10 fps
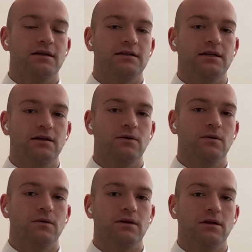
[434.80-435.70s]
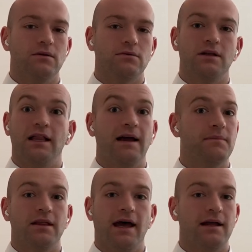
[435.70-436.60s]
to, you know, climb
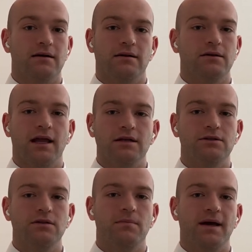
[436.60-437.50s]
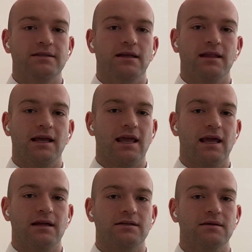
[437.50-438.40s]
the ladder and do the best that they
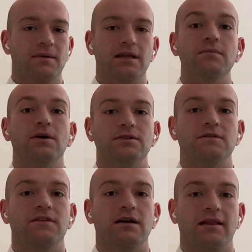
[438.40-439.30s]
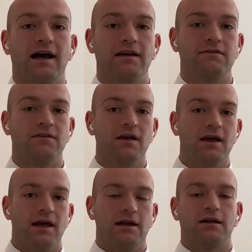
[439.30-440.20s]
can to make the most of their life
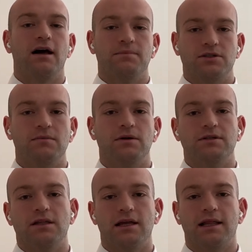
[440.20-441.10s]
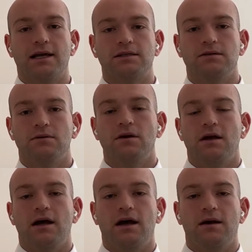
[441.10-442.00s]
and accomplish the most that they'd like to.
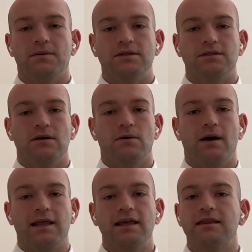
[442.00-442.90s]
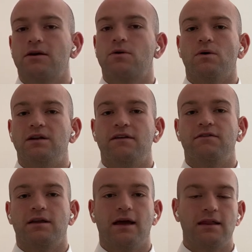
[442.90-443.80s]
And so I think the court
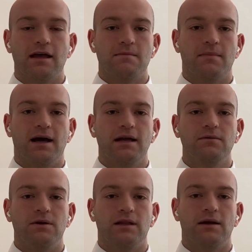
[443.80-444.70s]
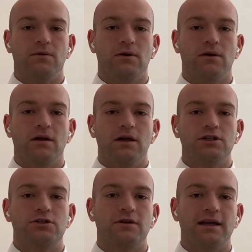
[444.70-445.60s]
definitely had that in mind when they were
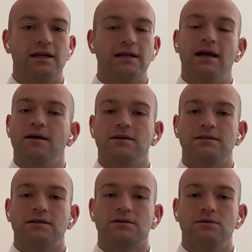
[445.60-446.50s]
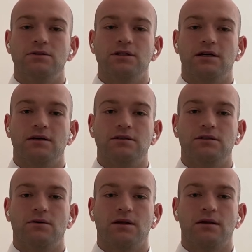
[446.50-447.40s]
striking down these exclusionary
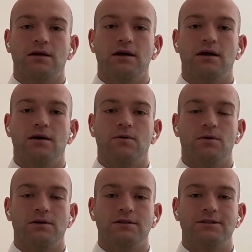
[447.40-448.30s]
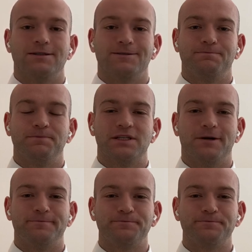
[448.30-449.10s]
zoning ordinances. So